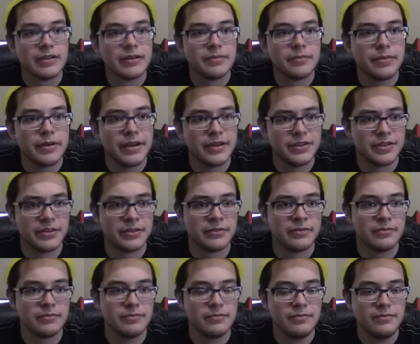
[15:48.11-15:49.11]
impatient.
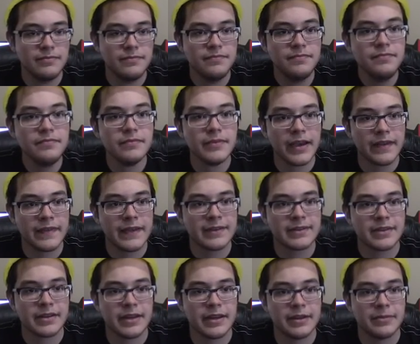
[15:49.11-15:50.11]
And
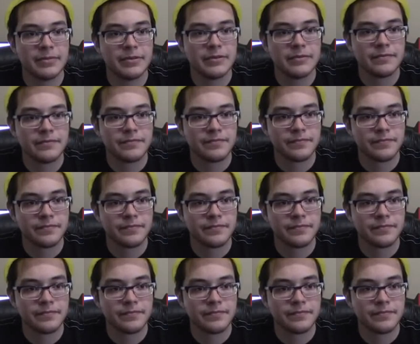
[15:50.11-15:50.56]
that's gonna happen.